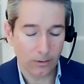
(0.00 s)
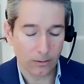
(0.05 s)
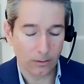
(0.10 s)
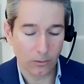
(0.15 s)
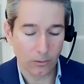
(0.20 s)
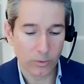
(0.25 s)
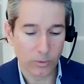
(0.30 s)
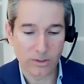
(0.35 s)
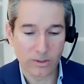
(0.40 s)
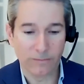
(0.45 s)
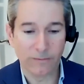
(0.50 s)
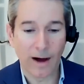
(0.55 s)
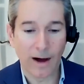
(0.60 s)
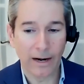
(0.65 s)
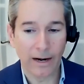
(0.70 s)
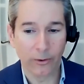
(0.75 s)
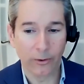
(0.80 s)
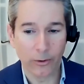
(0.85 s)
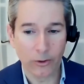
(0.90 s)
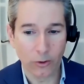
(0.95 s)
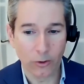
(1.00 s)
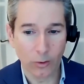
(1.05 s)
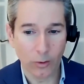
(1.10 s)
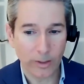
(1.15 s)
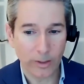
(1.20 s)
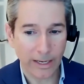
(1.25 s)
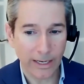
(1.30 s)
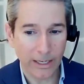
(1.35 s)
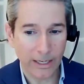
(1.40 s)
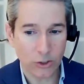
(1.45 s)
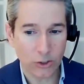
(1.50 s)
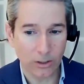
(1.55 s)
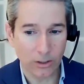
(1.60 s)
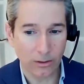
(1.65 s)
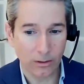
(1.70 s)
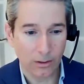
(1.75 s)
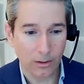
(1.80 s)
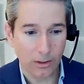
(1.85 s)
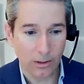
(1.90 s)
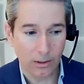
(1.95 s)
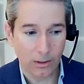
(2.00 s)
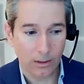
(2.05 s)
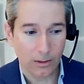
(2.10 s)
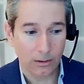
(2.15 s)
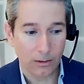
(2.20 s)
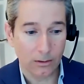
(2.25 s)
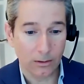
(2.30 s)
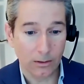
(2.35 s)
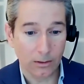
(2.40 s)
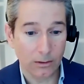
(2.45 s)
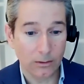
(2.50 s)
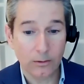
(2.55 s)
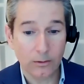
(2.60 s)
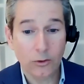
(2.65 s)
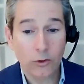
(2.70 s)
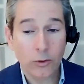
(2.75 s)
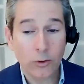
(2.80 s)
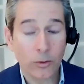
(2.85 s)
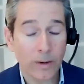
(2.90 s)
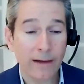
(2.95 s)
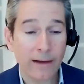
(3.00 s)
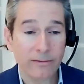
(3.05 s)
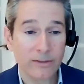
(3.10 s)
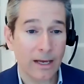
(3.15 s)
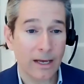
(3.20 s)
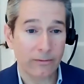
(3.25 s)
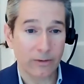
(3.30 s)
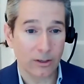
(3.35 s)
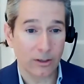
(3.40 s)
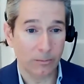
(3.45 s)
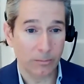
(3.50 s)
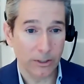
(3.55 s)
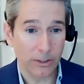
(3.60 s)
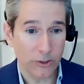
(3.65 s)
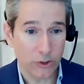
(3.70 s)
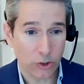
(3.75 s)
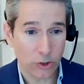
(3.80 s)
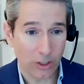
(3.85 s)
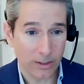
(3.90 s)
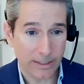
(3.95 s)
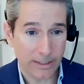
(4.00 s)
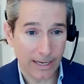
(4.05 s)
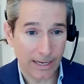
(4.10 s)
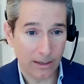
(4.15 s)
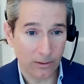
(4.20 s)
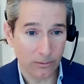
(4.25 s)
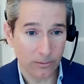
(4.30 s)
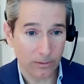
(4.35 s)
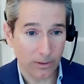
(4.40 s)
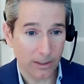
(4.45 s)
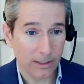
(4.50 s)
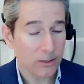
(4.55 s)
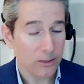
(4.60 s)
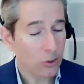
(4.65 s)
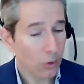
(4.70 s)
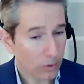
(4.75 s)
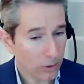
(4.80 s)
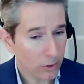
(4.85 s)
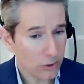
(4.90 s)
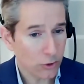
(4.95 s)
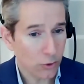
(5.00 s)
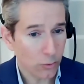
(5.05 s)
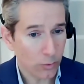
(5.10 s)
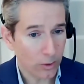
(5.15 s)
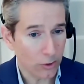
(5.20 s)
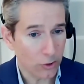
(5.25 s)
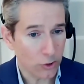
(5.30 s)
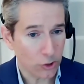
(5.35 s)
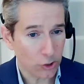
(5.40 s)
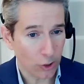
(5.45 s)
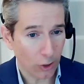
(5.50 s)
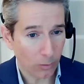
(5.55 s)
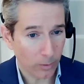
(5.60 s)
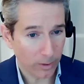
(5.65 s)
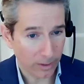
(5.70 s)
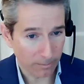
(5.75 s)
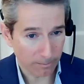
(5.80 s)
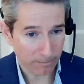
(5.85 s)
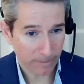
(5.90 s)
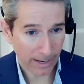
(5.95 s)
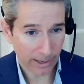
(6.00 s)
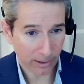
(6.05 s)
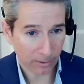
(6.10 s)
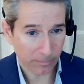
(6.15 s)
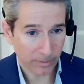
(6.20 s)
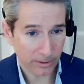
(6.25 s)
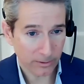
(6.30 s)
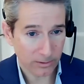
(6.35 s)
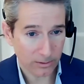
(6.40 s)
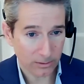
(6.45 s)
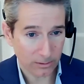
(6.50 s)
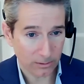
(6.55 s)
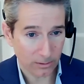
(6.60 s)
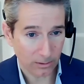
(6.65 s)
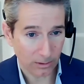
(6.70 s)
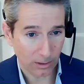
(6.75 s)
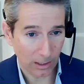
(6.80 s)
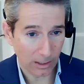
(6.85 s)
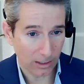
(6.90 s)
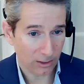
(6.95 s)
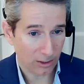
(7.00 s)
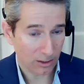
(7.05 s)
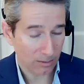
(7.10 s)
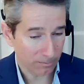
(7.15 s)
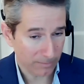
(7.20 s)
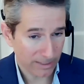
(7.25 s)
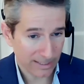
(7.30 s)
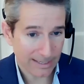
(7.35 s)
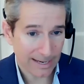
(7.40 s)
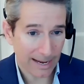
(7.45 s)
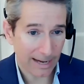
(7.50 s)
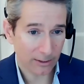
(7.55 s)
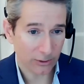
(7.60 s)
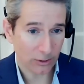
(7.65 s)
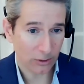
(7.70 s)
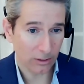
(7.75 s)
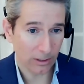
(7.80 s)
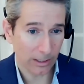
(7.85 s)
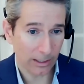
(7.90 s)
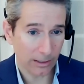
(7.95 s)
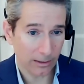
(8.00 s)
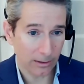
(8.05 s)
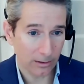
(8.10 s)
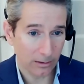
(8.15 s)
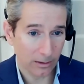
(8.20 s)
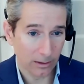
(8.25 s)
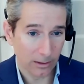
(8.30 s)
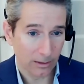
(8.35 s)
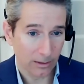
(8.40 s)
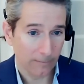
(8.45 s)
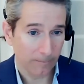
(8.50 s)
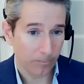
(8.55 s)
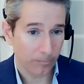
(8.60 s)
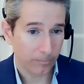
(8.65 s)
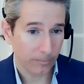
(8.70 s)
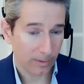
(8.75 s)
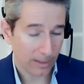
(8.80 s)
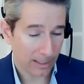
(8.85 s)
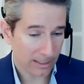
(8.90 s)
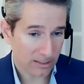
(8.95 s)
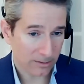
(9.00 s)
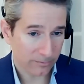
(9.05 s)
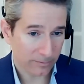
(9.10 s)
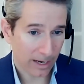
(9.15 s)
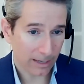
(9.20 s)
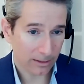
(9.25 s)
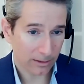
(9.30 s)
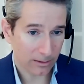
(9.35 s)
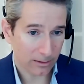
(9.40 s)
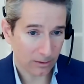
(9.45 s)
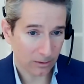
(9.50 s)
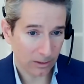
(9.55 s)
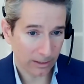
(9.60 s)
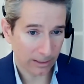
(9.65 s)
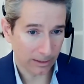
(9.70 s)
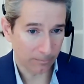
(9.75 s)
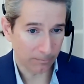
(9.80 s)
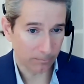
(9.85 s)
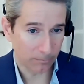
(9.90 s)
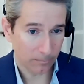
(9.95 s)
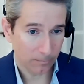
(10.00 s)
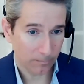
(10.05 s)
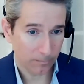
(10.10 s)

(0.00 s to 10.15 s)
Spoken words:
there was a fire in your location, you don't have to have a complete shutdown. As long as you can show an impairment and it can be calculated, that's a valid claim.